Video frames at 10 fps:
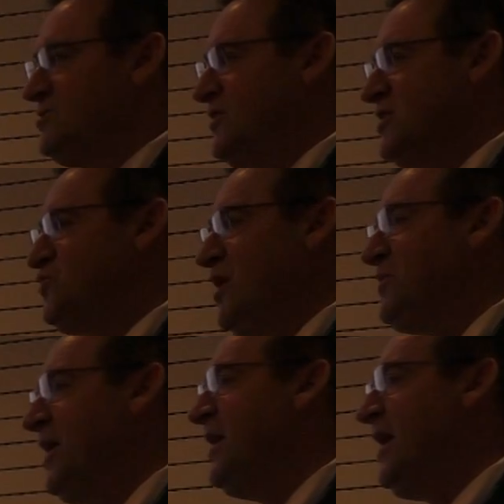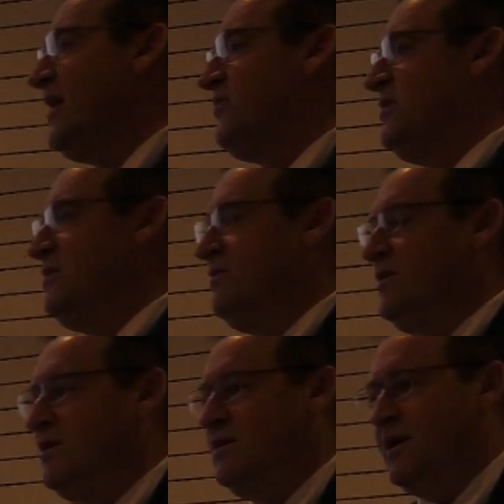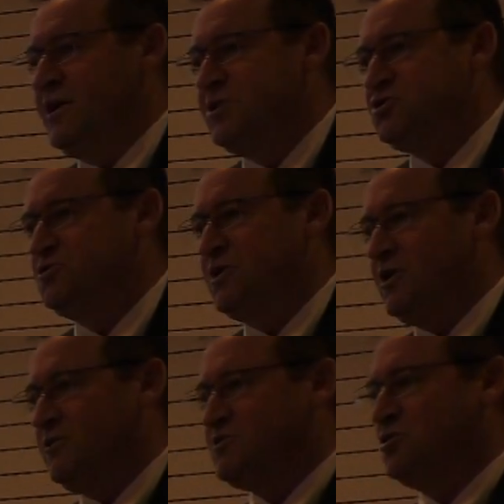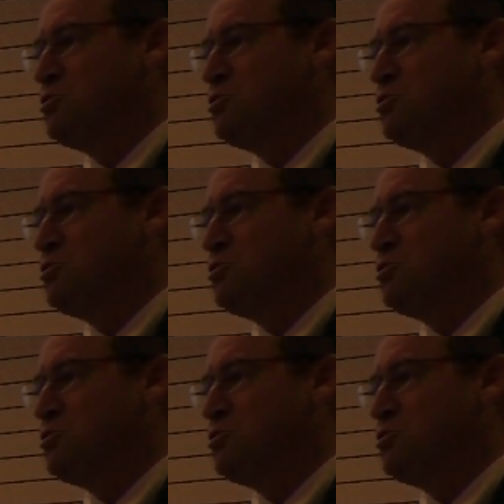So that's what I'm getting at. The issue here is a